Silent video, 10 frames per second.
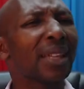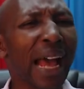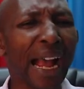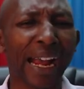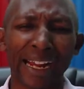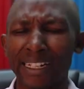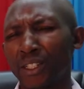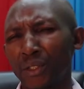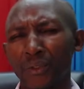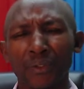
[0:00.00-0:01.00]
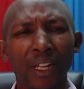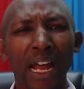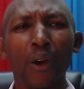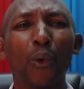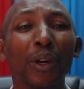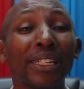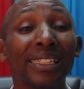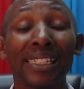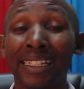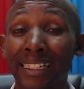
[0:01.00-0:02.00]
that kind of
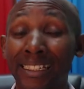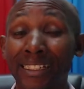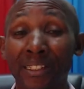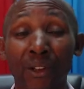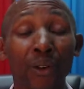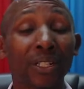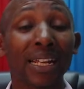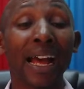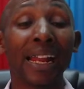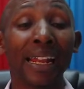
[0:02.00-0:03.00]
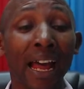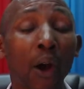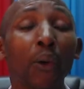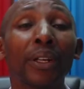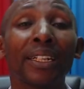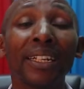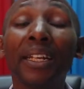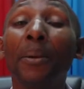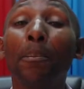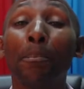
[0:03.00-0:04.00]
language is not allowed
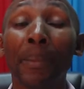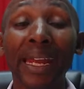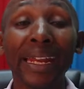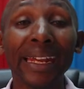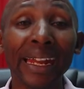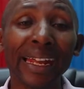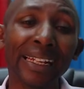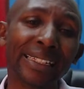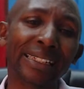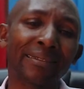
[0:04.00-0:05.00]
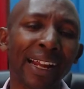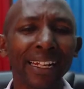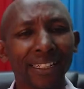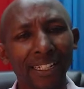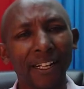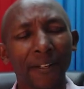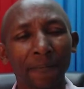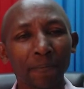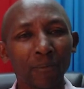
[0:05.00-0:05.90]
in minutes writing.